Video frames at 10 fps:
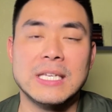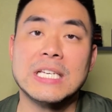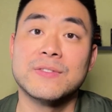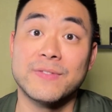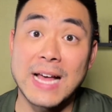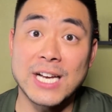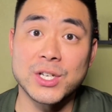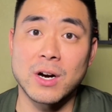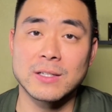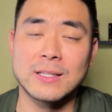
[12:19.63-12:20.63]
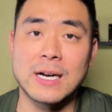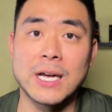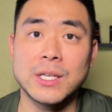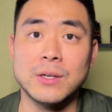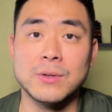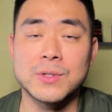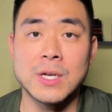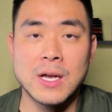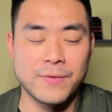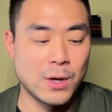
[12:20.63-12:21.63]
These flashcards that I use,
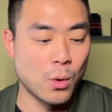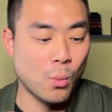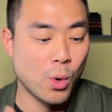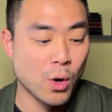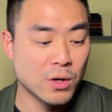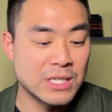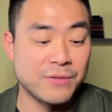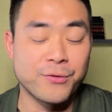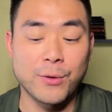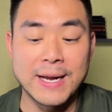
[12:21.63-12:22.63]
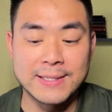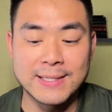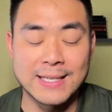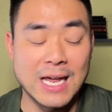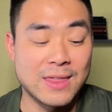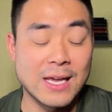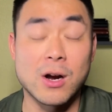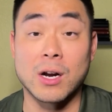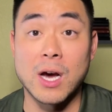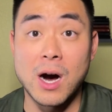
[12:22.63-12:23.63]
they're words and phrases that I think
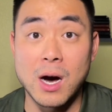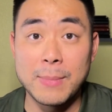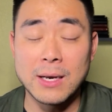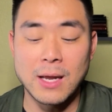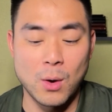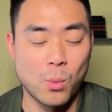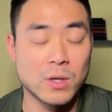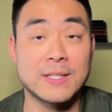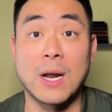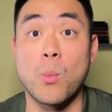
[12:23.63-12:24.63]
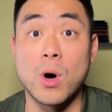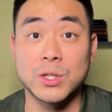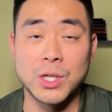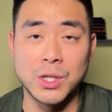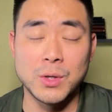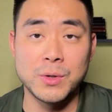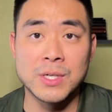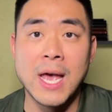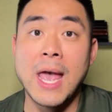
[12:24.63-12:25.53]
are common and words that I want to use.